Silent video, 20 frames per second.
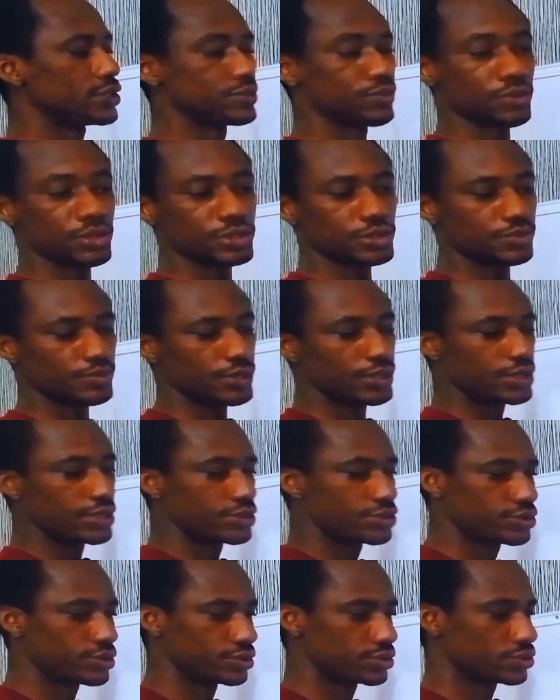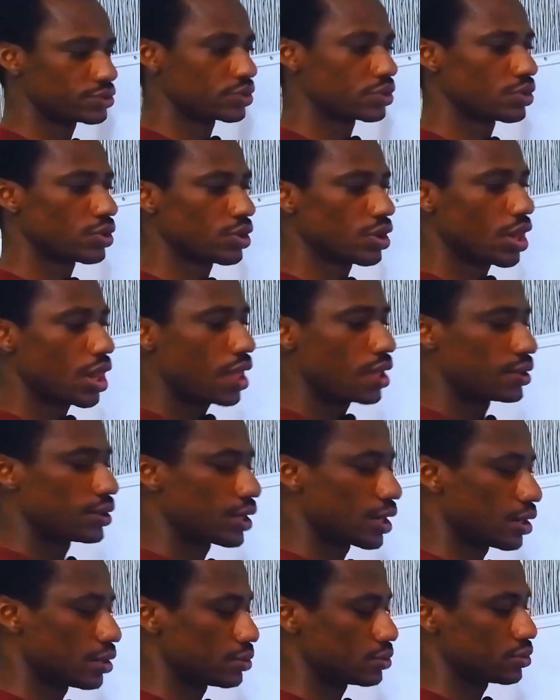this multiplication. So
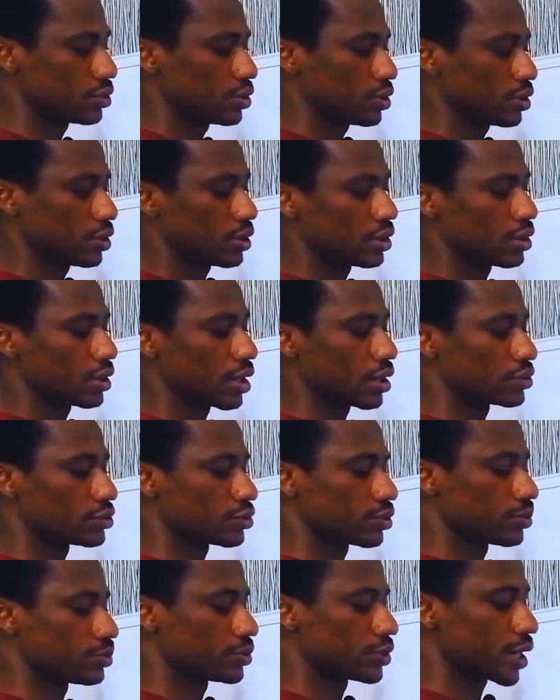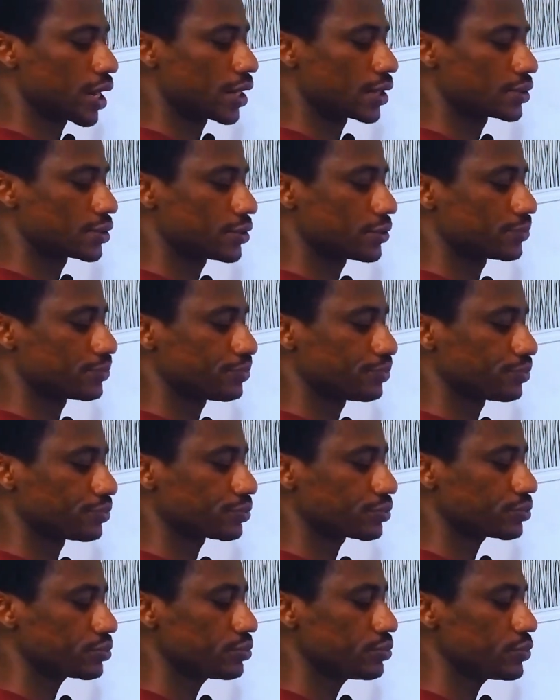now I'll subtract,
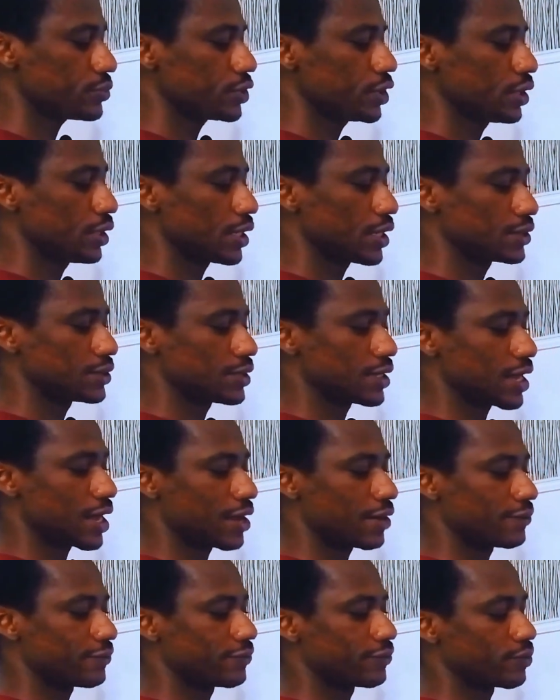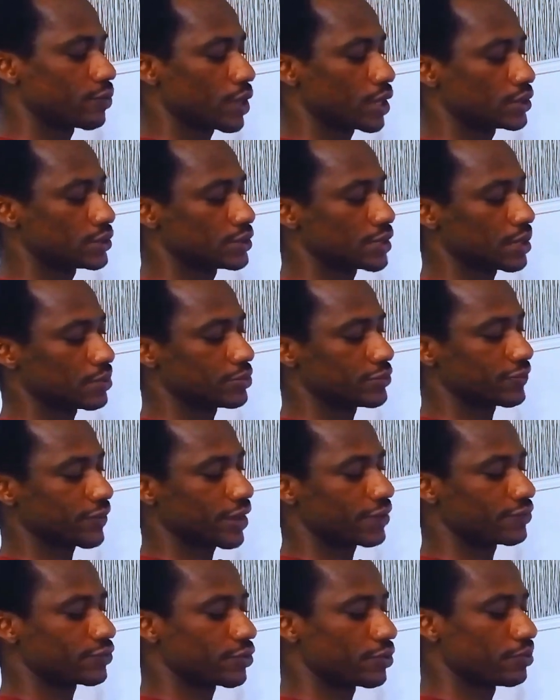let's say I have 1 times
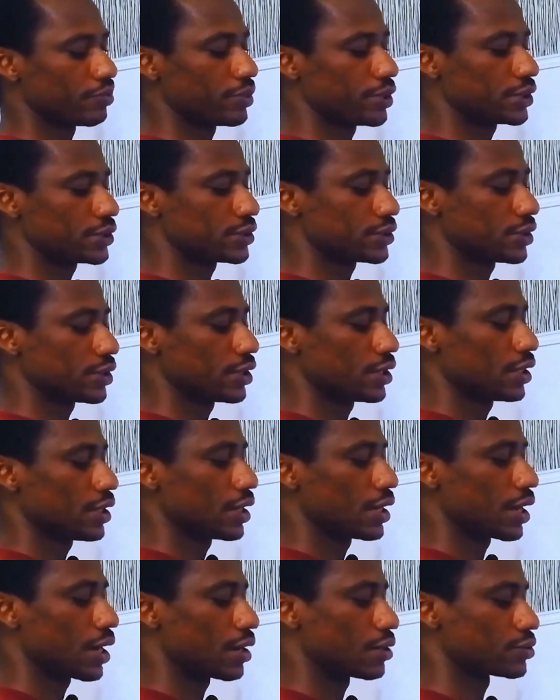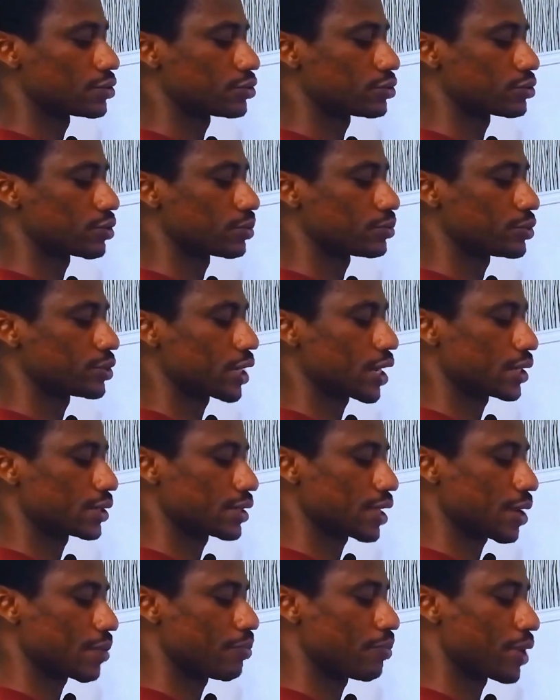5 complete. I'll
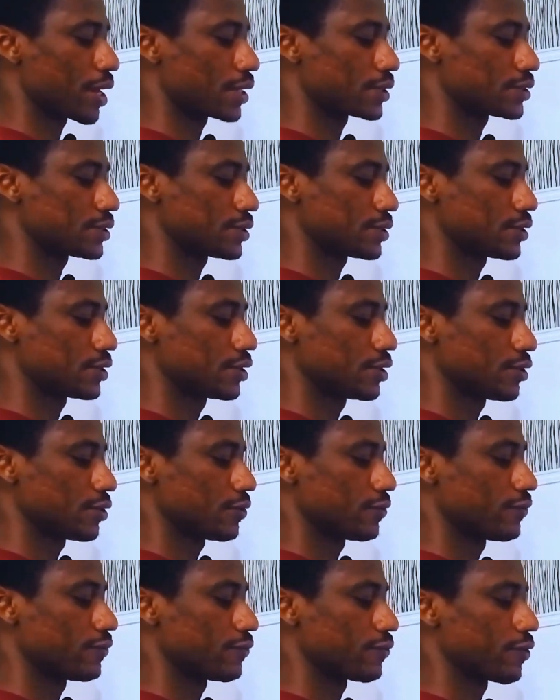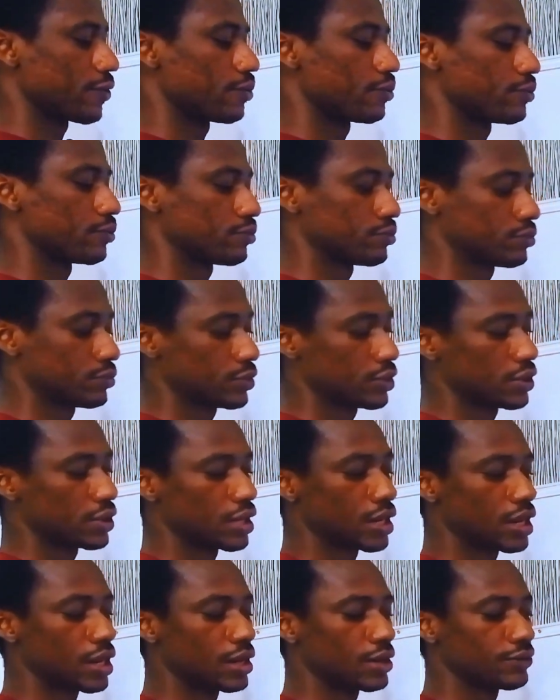subtract that part from
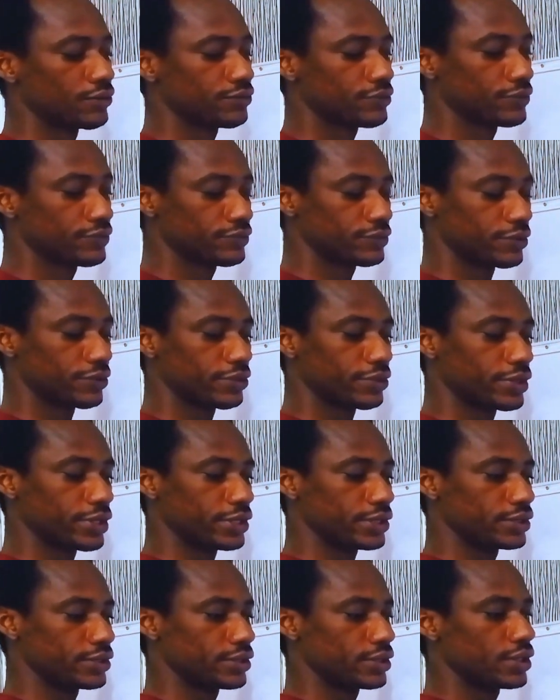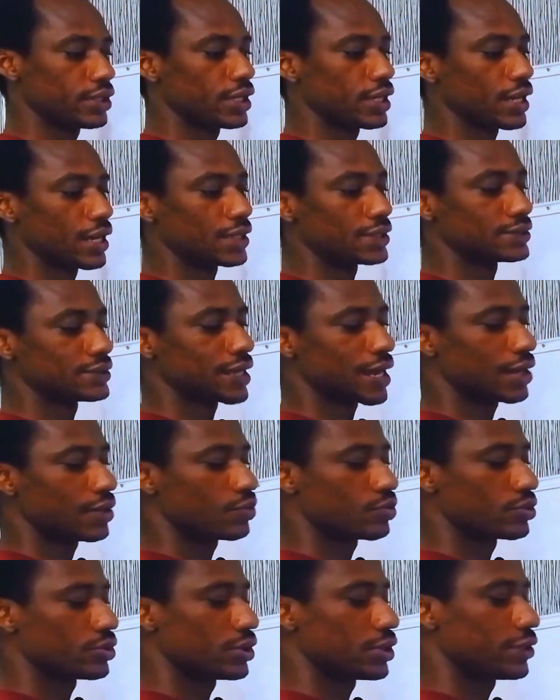53, and that
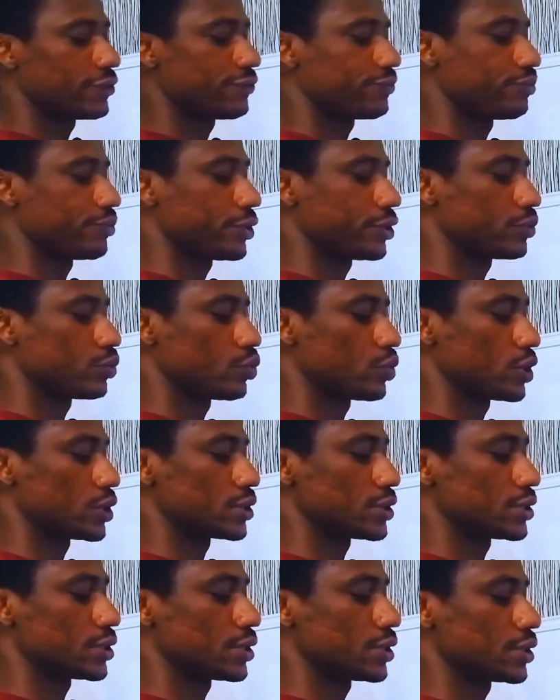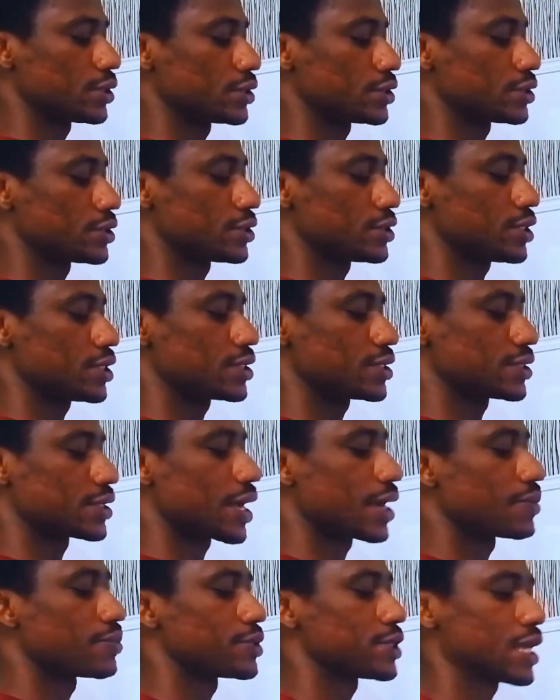will leave me with 6
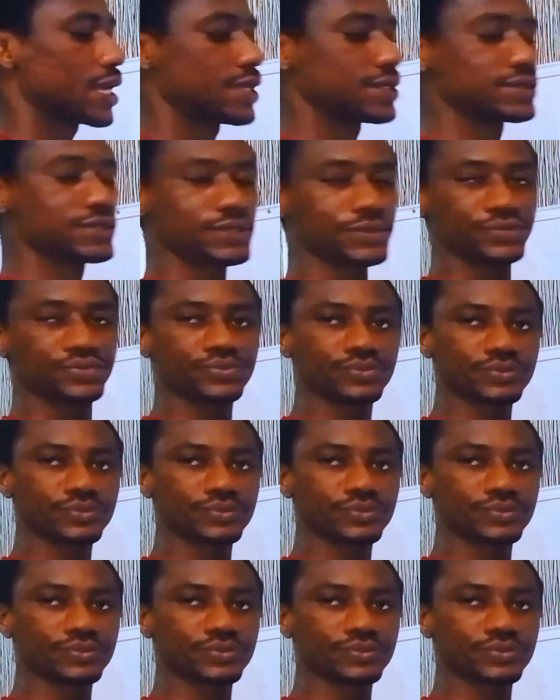times 8.